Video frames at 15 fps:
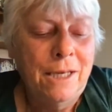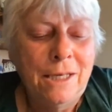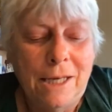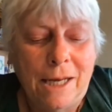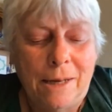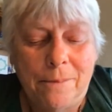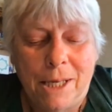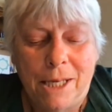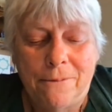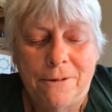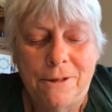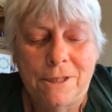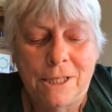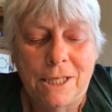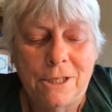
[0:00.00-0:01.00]
type
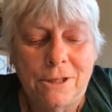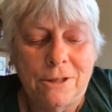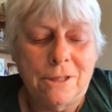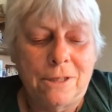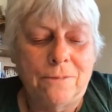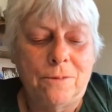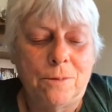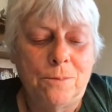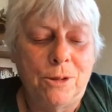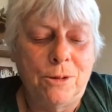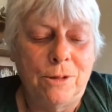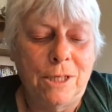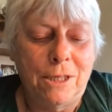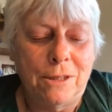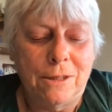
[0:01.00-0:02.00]
manifestations of the
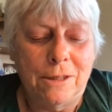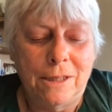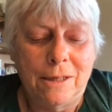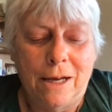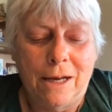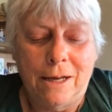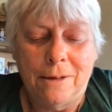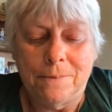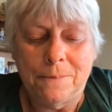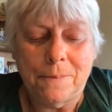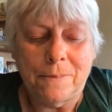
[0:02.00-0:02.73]
moon. It, um,